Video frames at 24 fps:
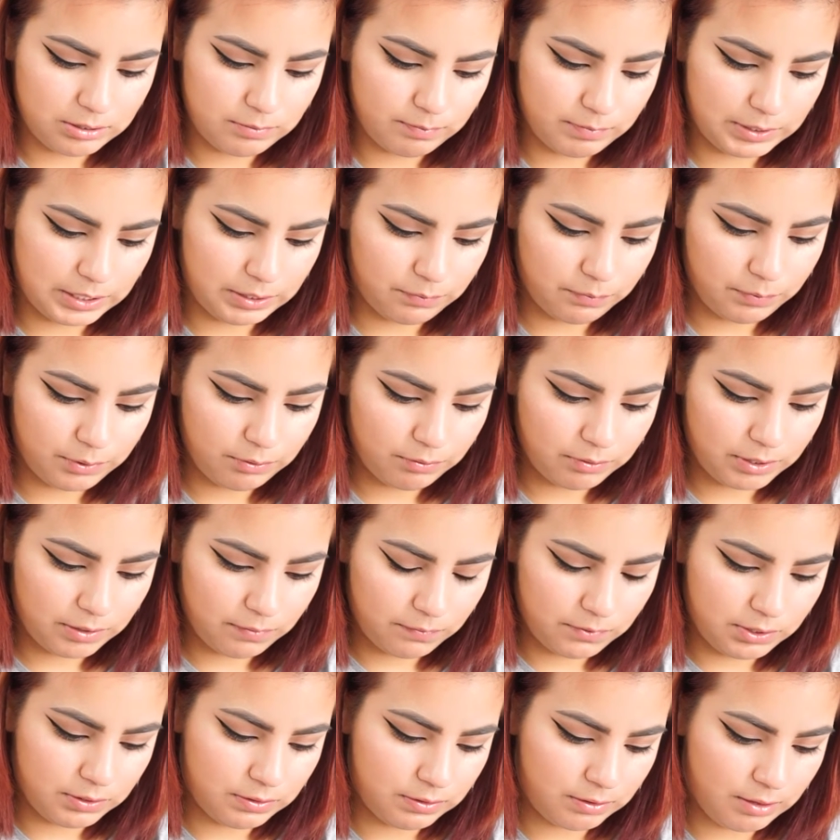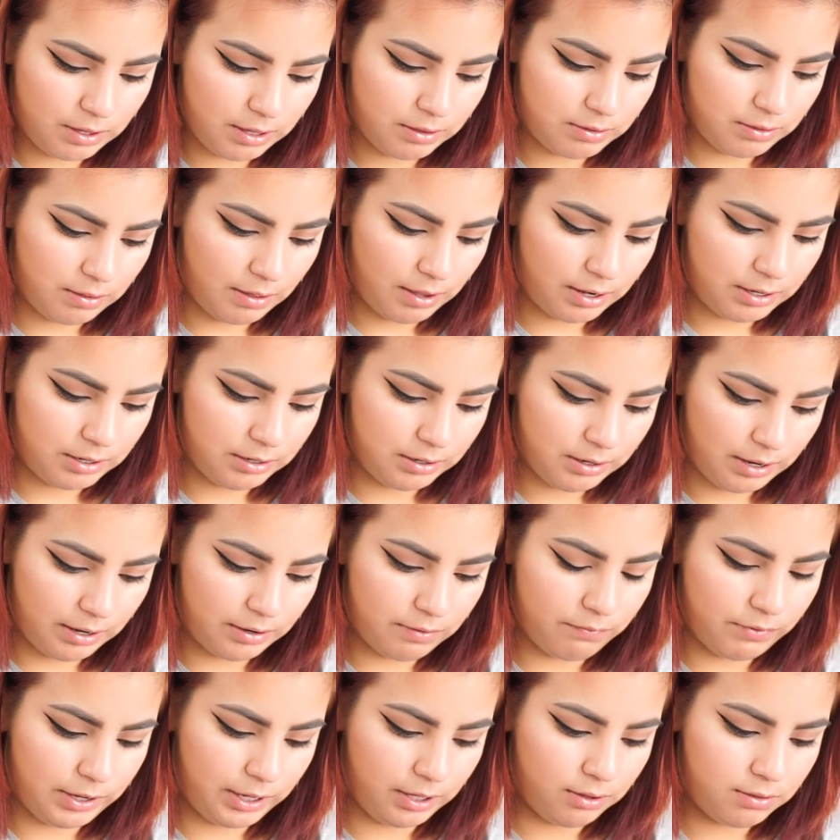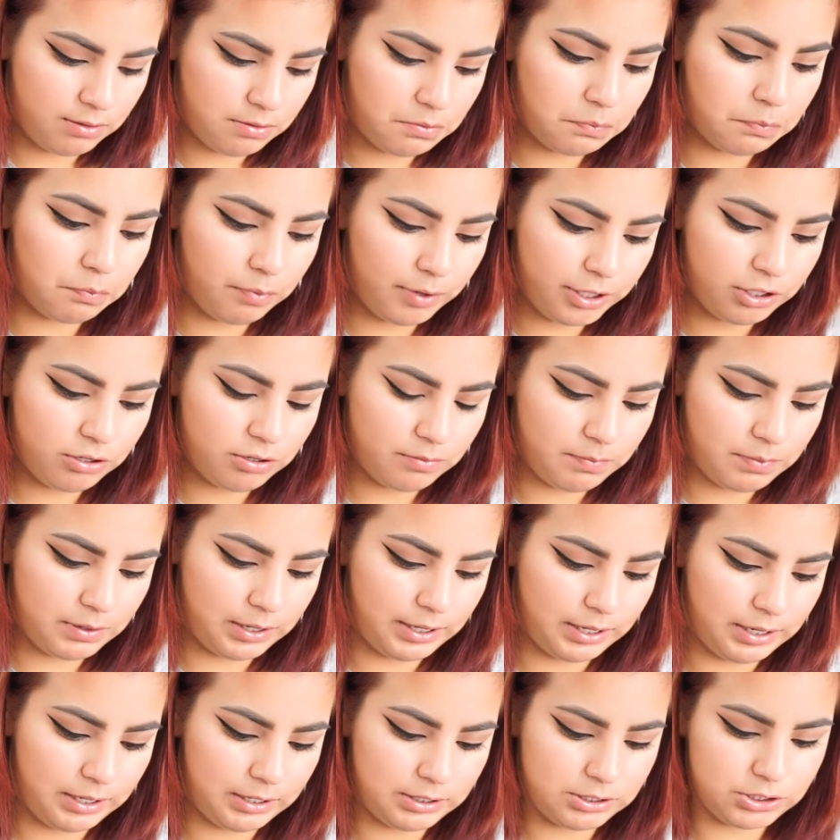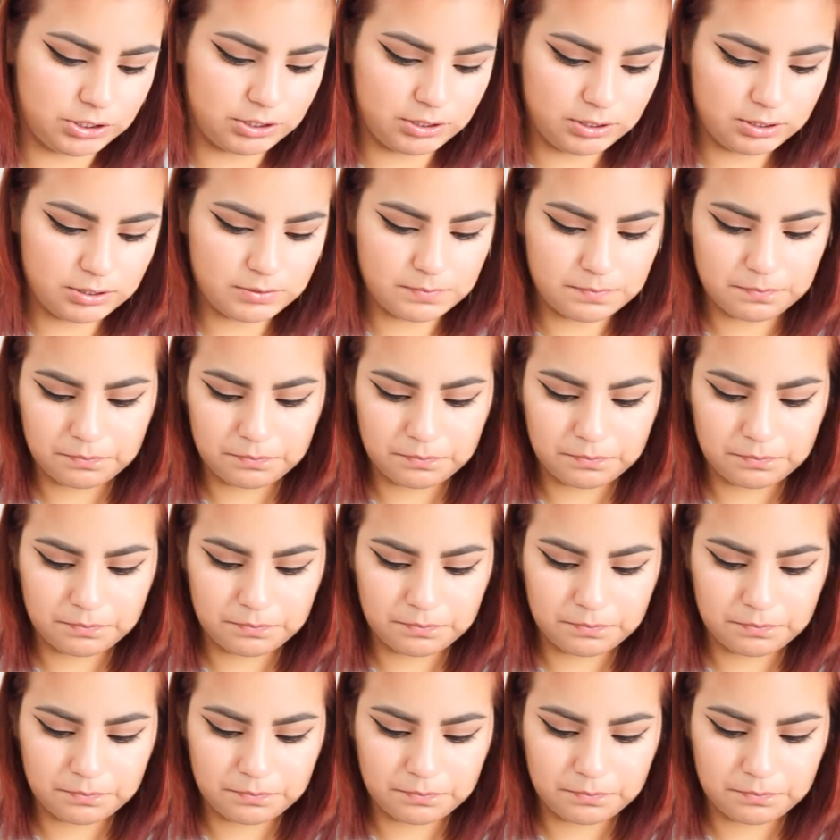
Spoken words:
but I will give you guys advice when you apply eyelashes.